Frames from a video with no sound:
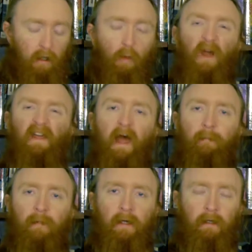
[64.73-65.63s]
with
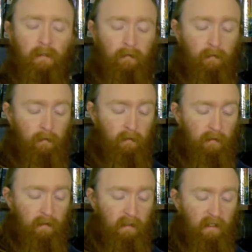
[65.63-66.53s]
him.
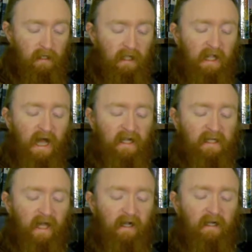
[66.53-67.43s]
He had
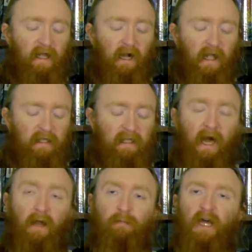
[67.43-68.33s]
her in his
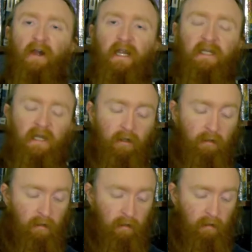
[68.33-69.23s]
arms right now.
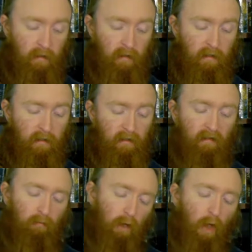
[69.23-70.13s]
They
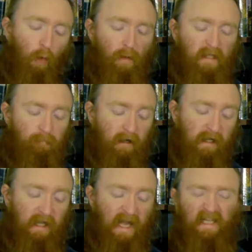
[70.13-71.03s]
were
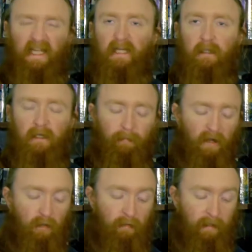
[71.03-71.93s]
whispering and giggling
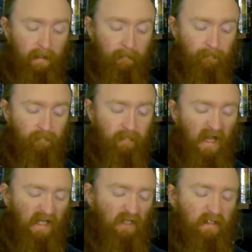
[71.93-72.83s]
about me,
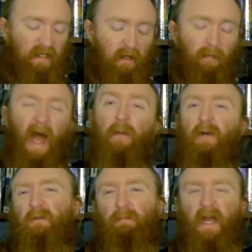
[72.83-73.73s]
and she was telling him how
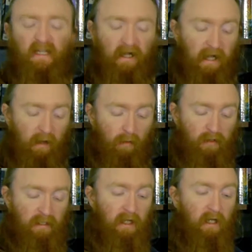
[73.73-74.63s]
much better he
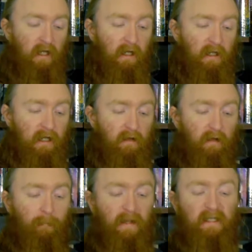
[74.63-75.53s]
was, now
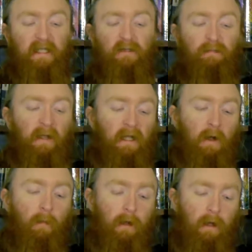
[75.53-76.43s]
that business was picking
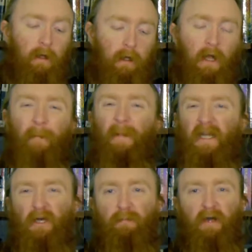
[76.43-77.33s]
up. A
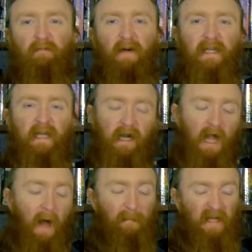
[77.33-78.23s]
better provider,
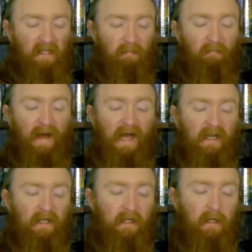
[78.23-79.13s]
a better
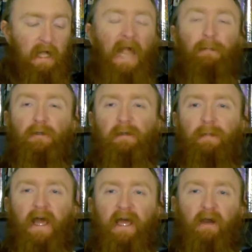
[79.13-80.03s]
man, able to
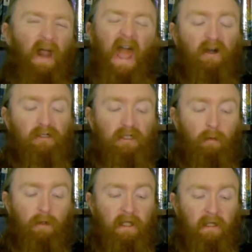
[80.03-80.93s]
buy her whatever she
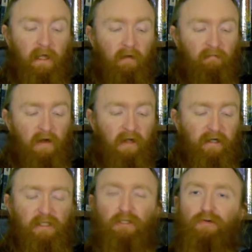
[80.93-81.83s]
wanted, furs
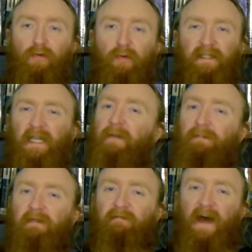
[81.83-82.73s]
and jewels and
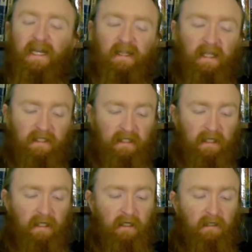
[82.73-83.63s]
empty vanities,
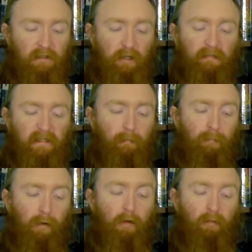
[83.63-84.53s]
trips to
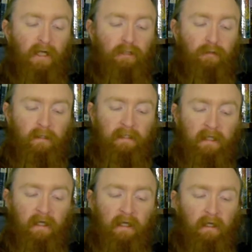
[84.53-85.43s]
Broadway shows,
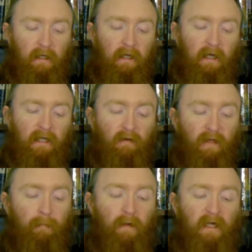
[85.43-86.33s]
and all
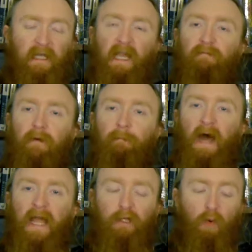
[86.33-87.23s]
that money came from
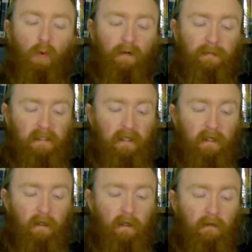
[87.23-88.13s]
my corpse,
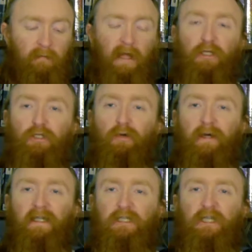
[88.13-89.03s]
from that
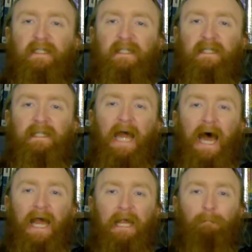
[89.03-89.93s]
insurance she insisted
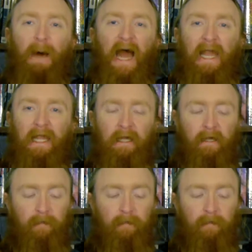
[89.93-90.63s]
I buy.